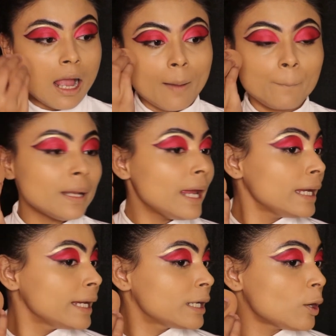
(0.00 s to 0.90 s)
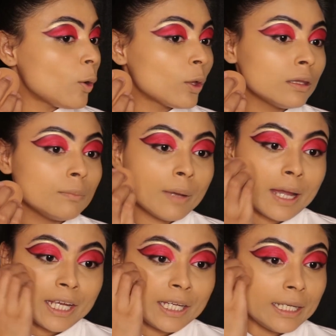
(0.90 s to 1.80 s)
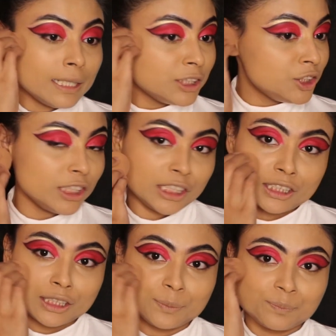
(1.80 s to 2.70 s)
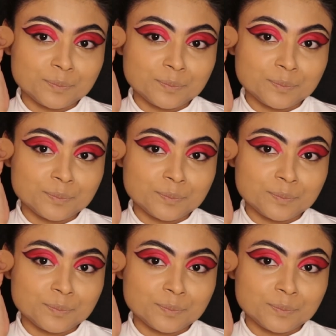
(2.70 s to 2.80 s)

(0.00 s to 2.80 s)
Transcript: applying it on my cheeks.